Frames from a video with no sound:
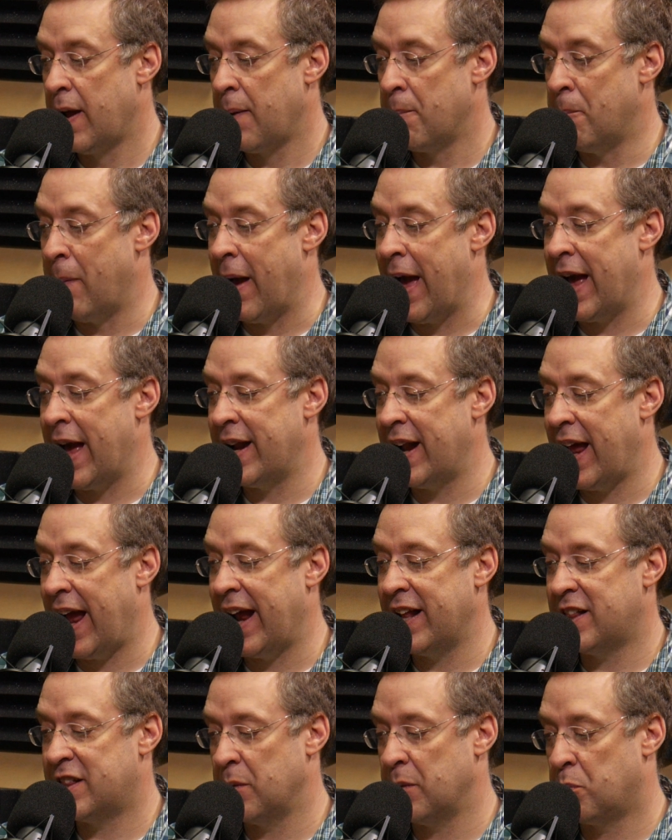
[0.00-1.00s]
Man
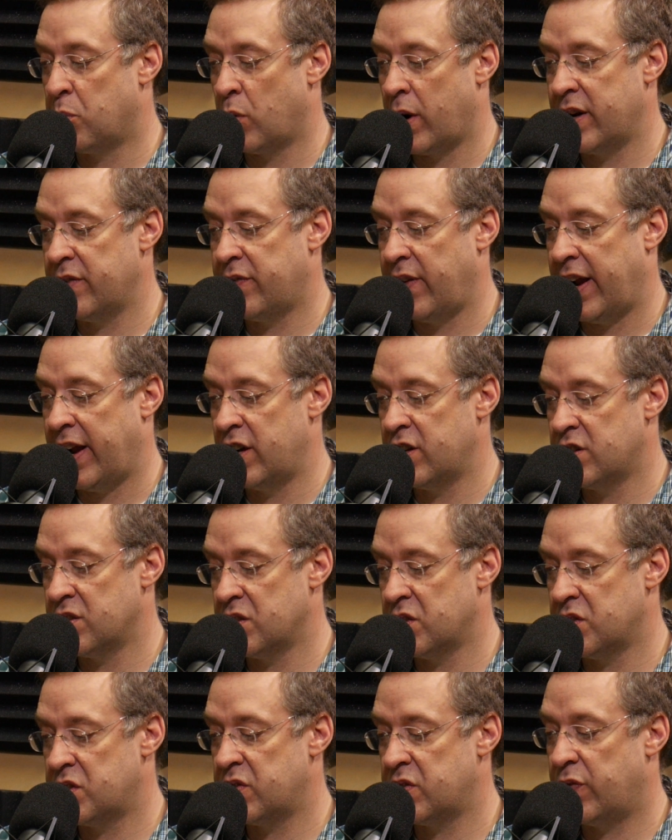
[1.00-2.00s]
ate the bread of
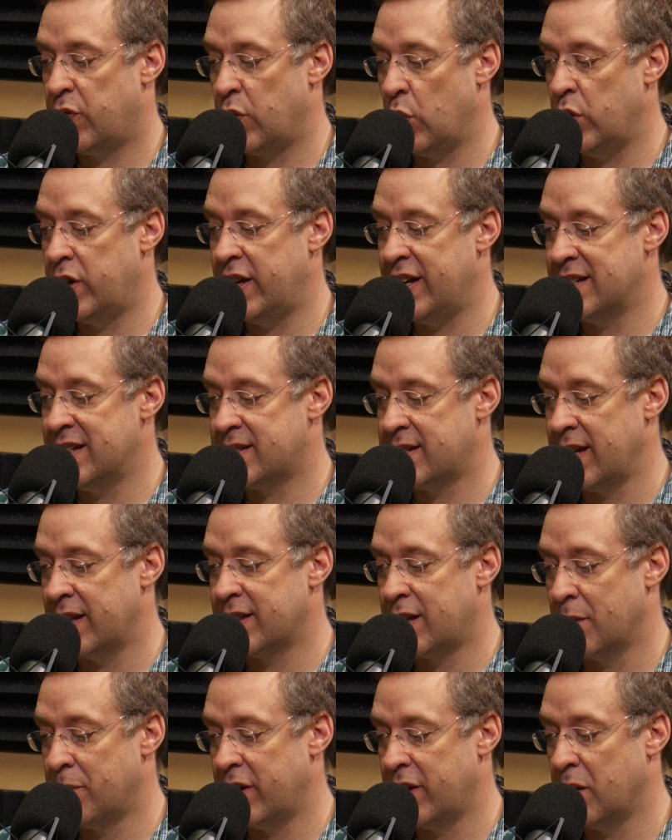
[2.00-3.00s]
angels, food he
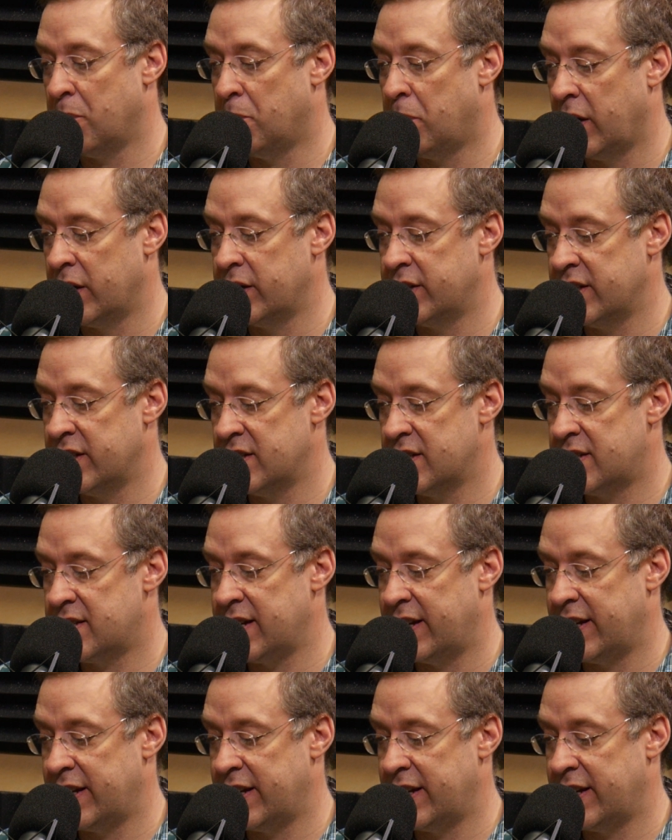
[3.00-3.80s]
sent them in abundance,